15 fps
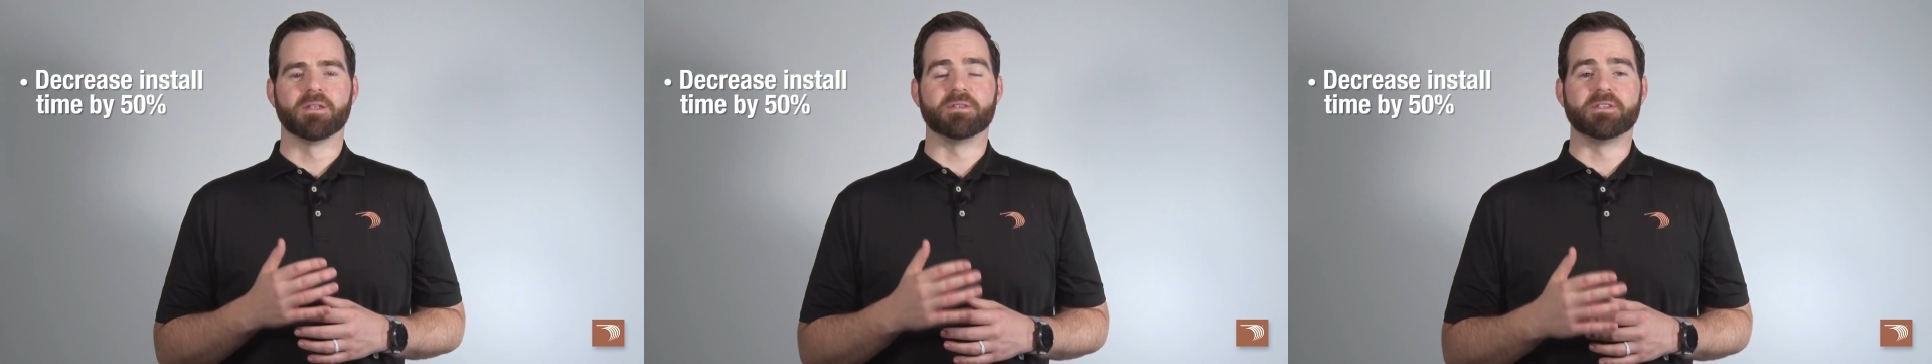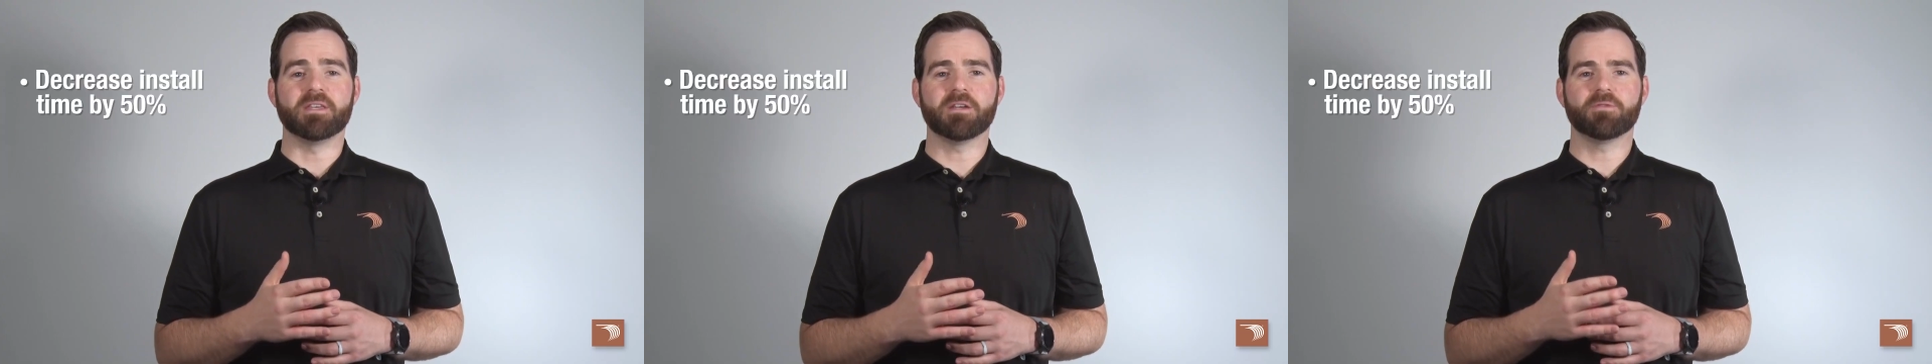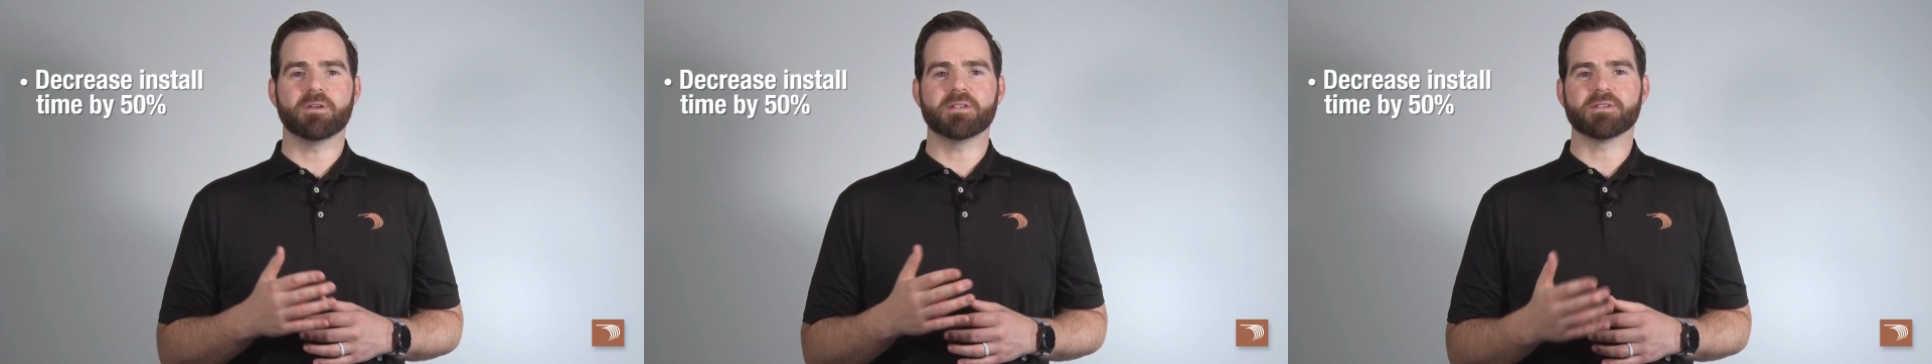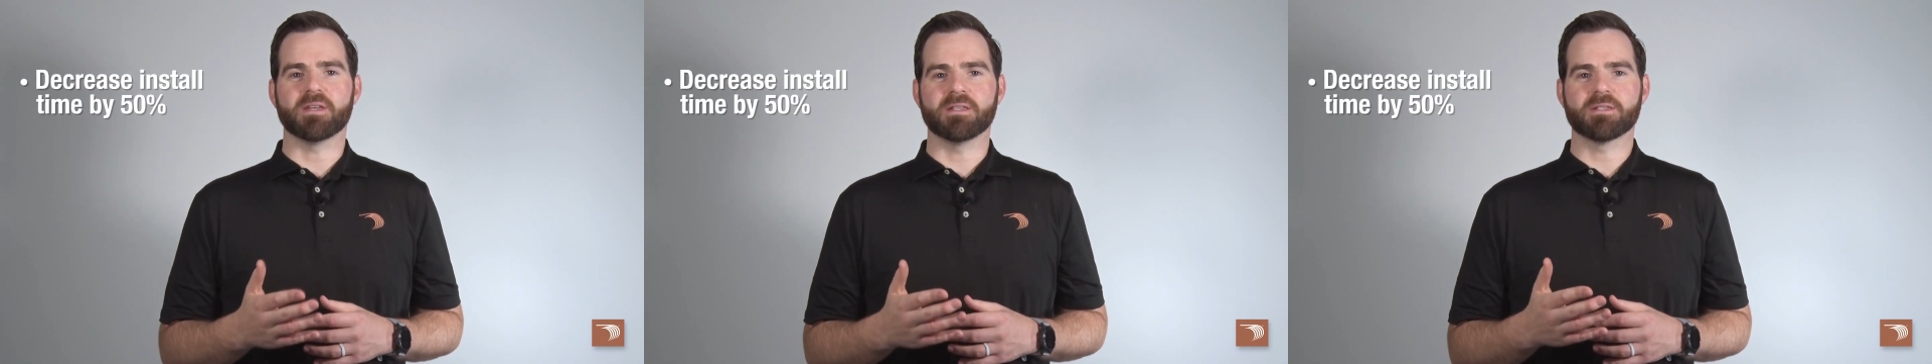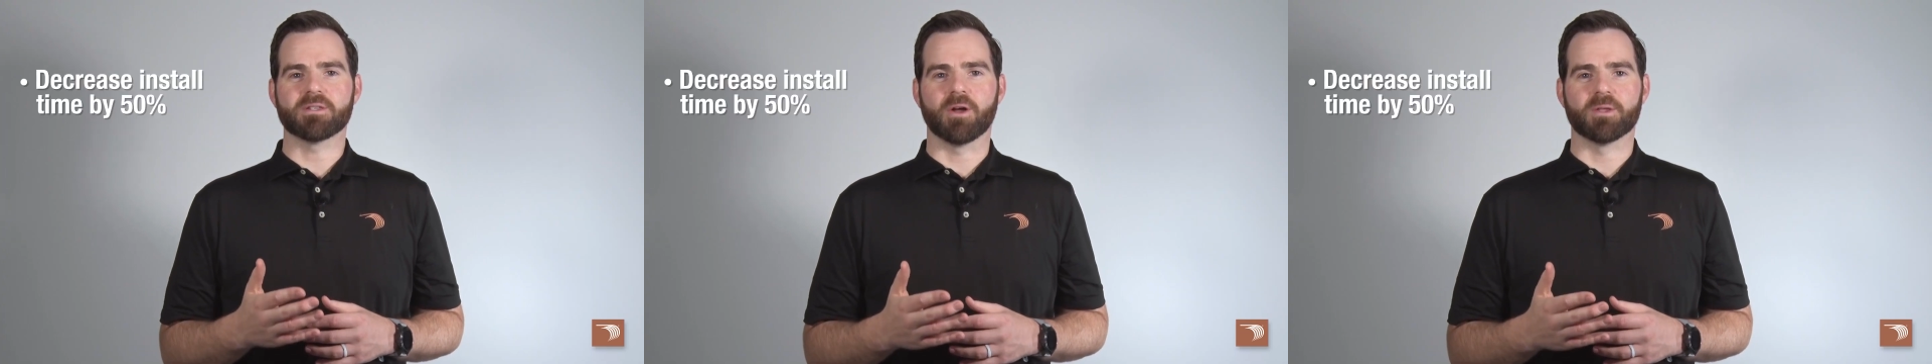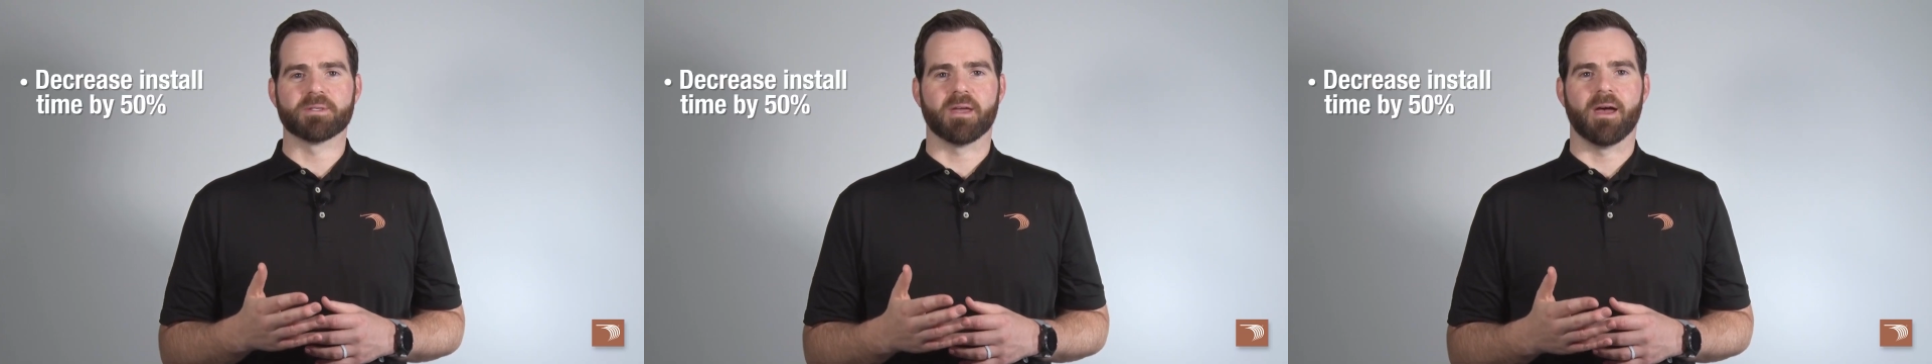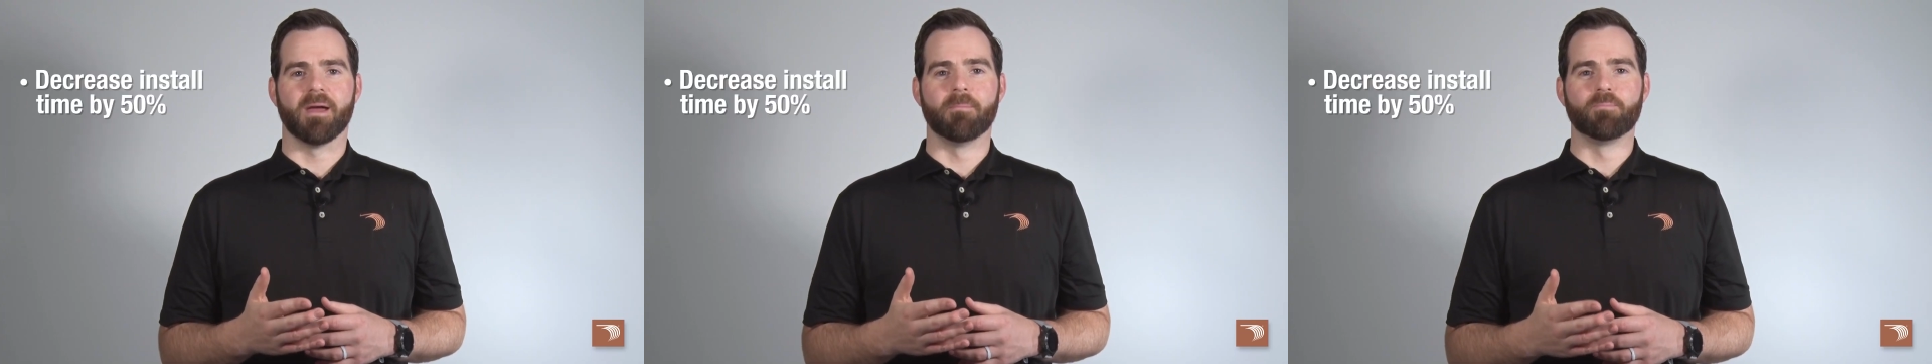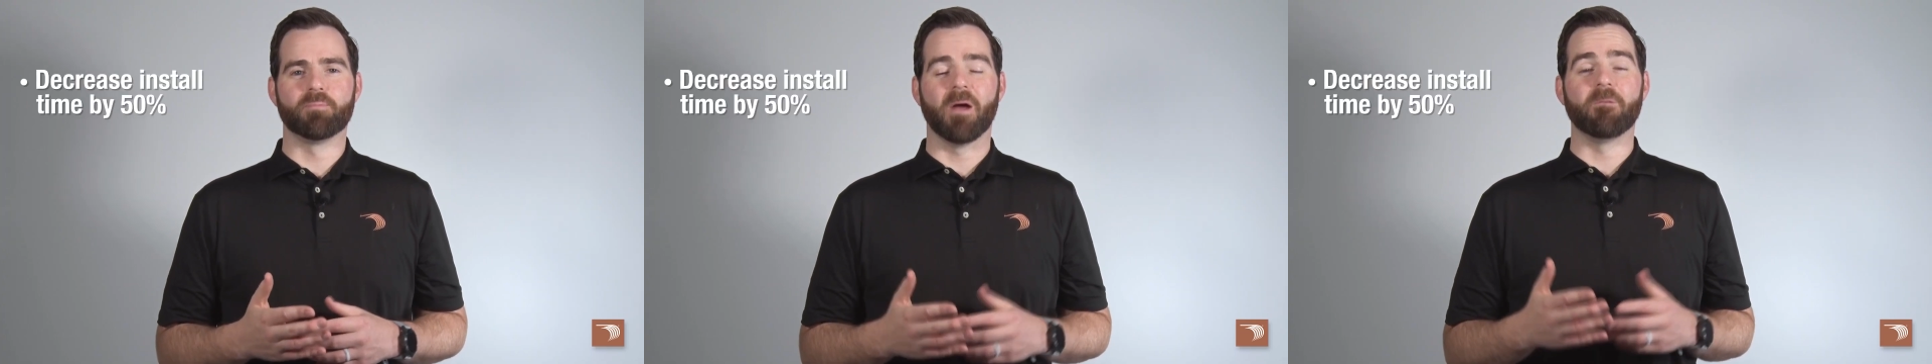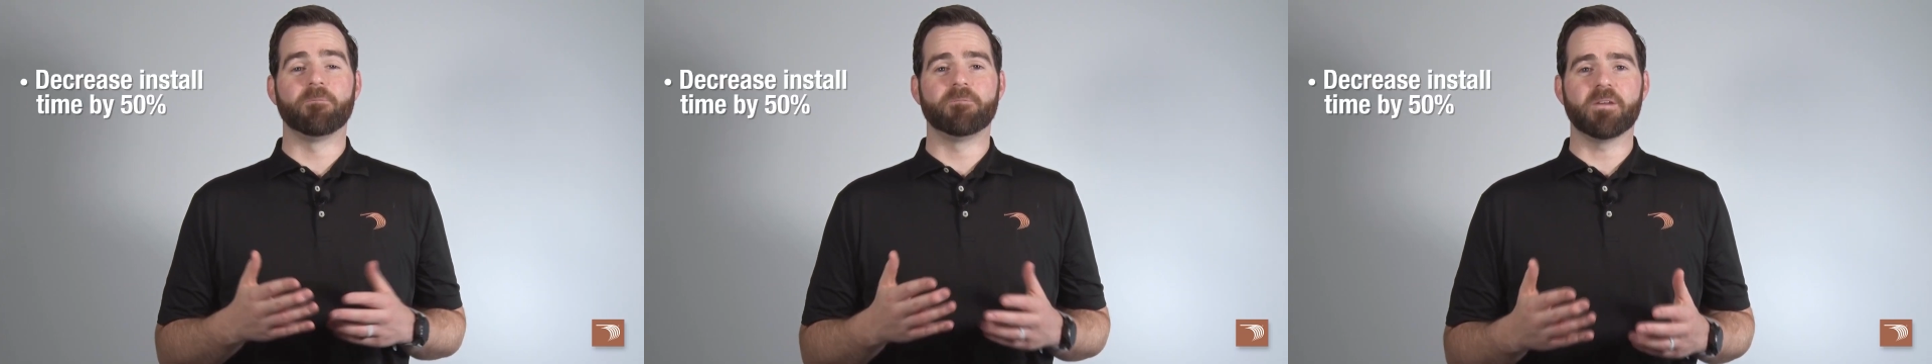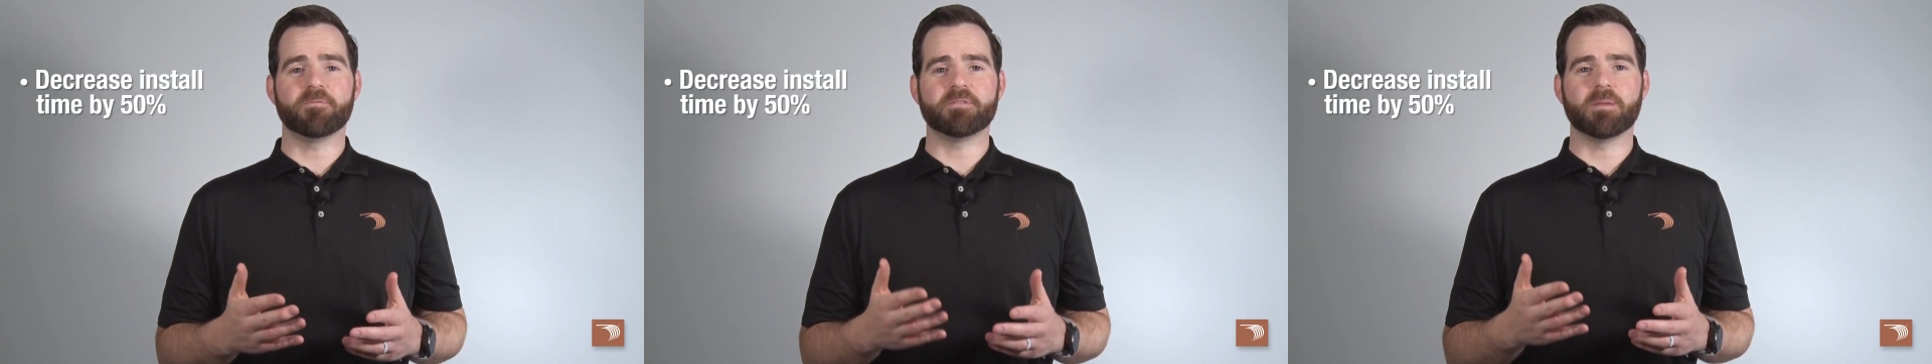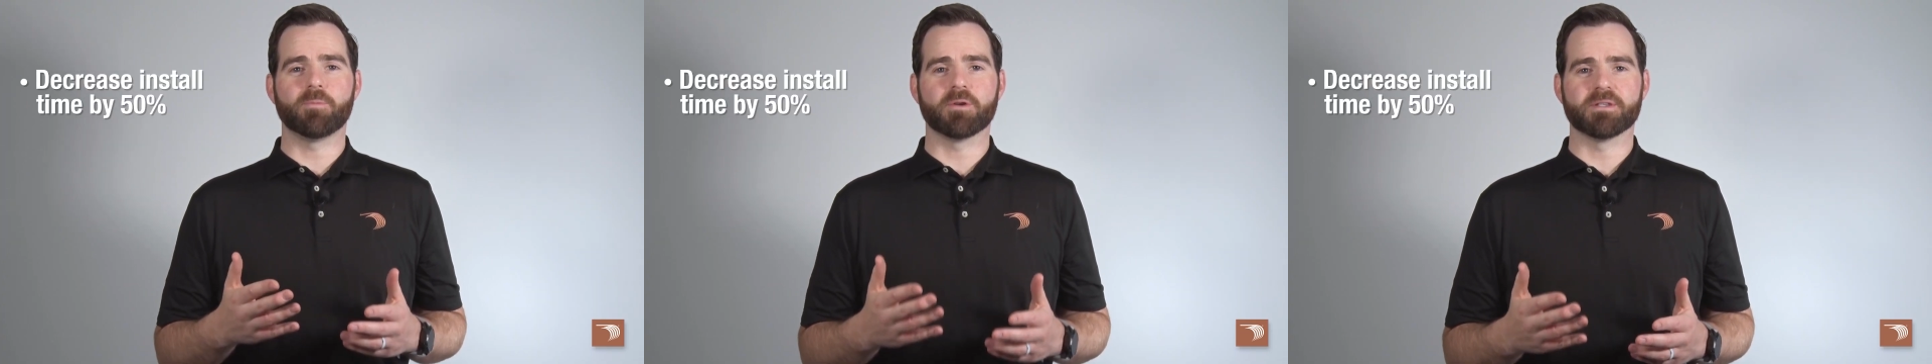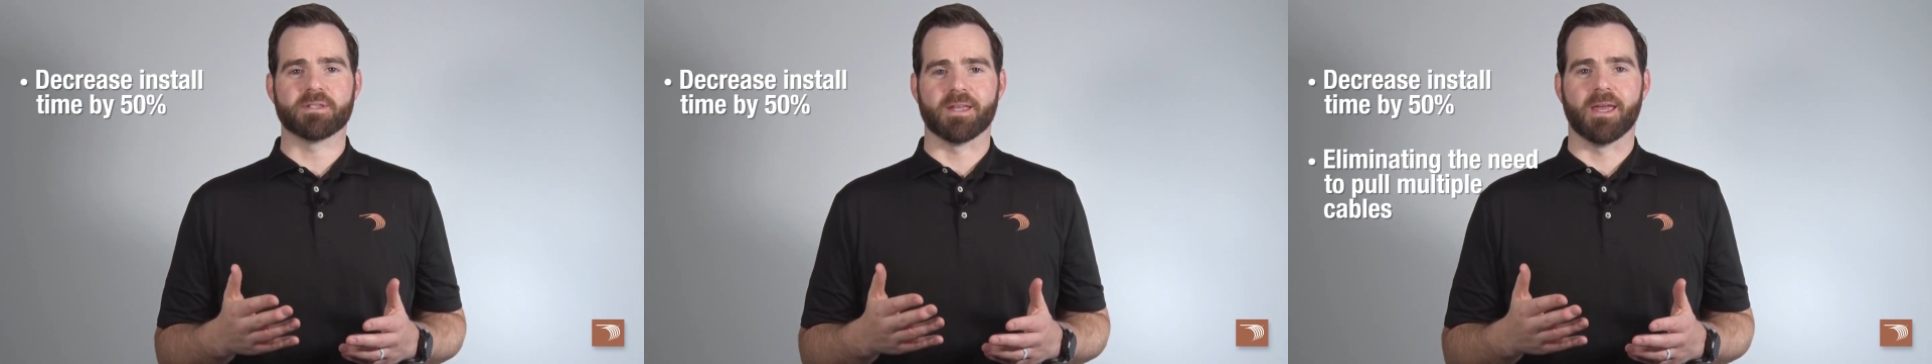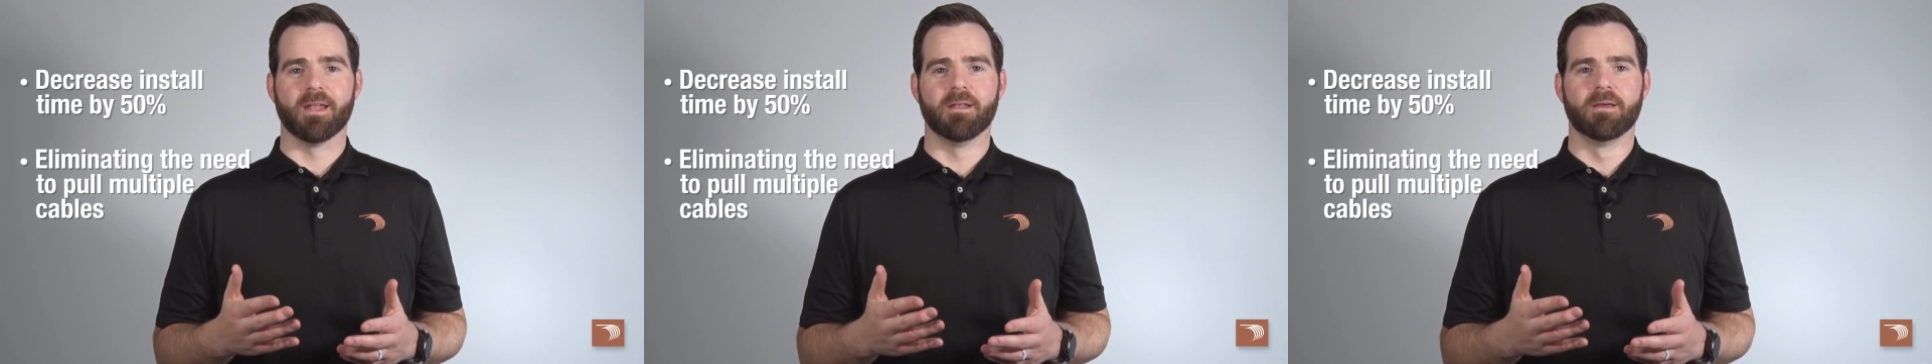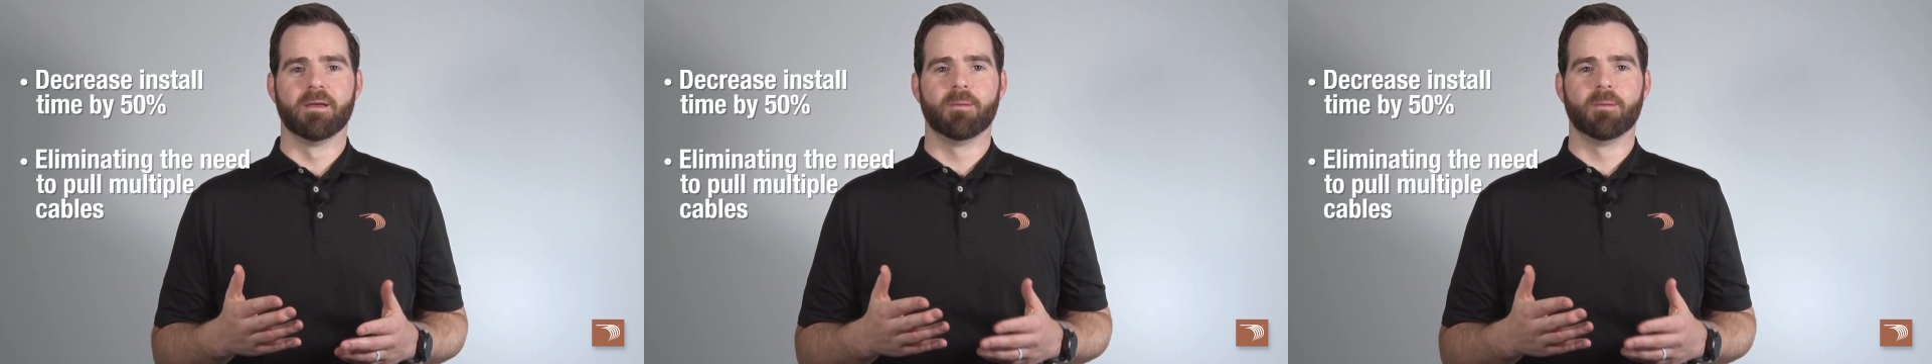Decrease install time by 50%